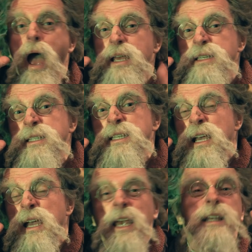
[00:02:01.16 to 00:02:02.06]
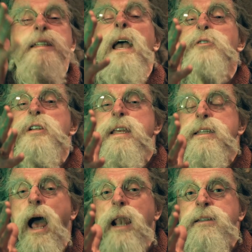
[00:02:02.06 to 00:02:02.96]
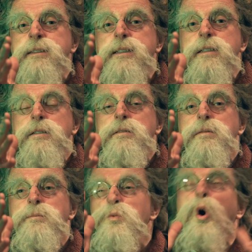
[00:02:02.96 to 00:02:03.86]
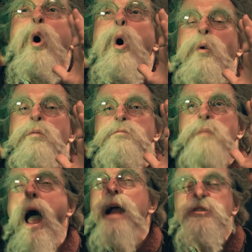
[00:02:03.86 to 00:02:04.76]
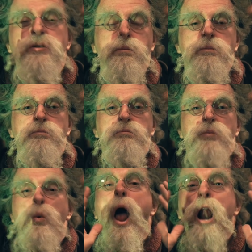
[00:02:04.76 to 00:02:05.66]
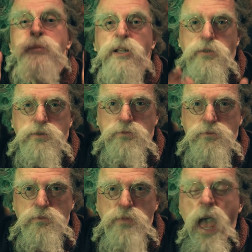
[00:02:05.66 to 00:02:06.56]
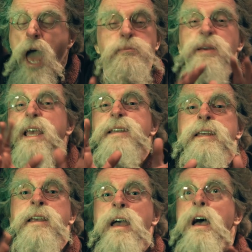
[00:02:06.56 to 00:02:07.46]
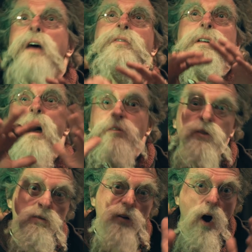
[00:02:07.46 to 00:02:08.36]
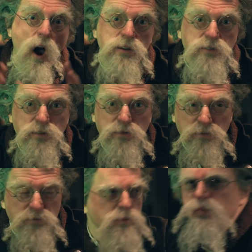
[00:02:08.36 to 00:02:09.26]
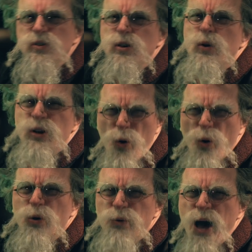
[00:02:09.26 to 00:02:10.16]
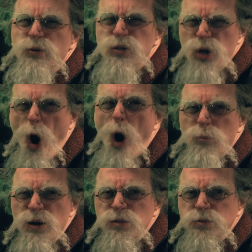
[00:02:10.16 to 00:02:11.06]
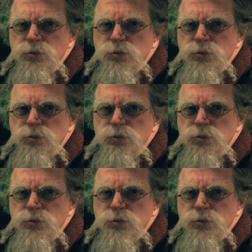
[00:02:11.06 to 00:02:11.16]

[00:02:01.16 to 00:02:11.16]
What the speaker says: as exceptionally talented, tall, handsome, well-built, and possessing of a lovely voice. So an all-around knob.